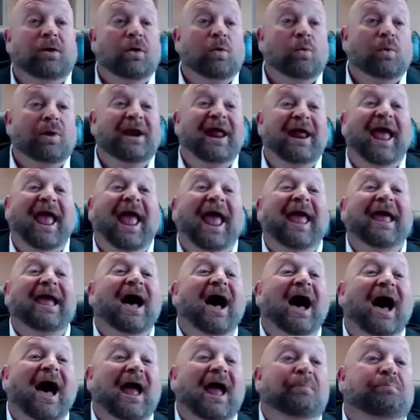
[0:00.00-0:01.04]
When
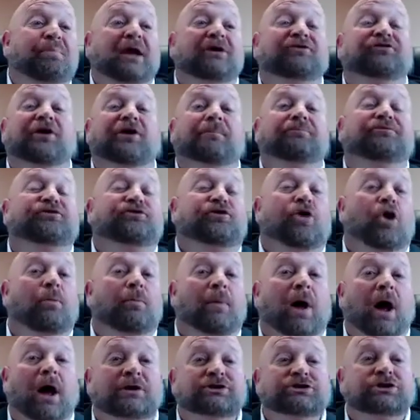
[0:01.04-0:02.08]
AI picks up so
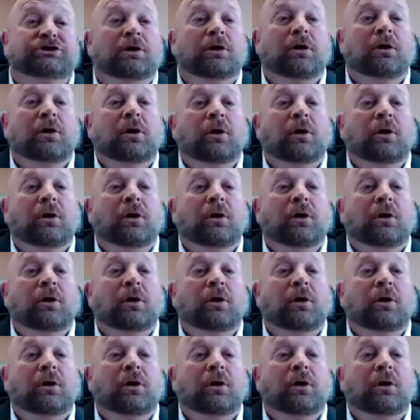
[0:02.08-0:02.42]
much,